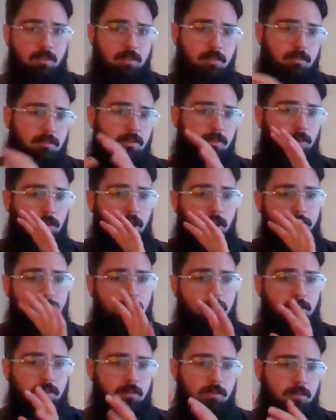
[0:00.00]
You'll have
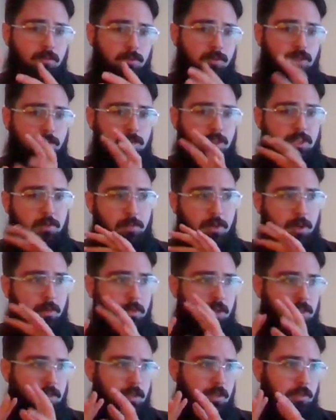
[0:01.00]
to do some
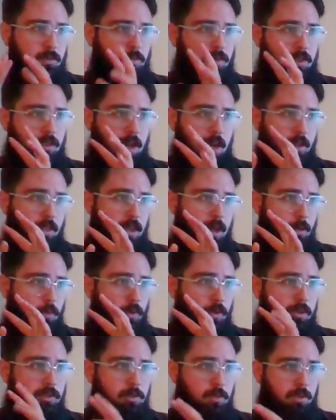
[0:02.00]
experimenting with how that
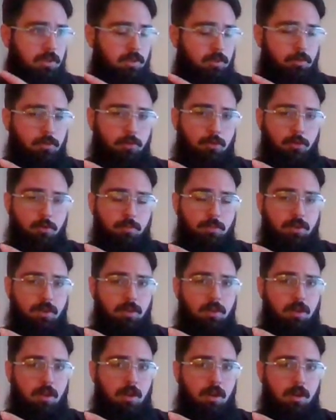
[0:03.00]
works with your group.
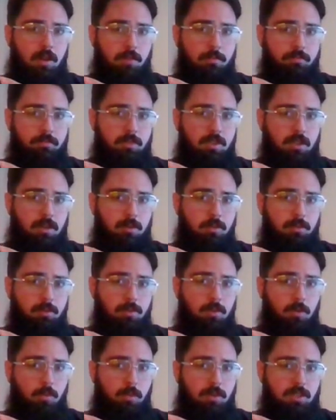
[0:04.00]
You
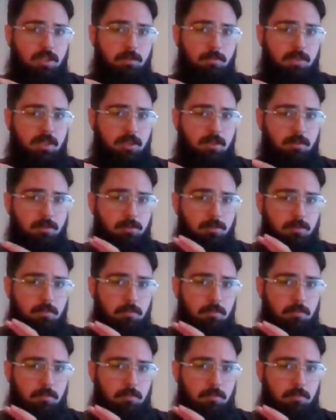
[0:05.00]
don't want somebody to use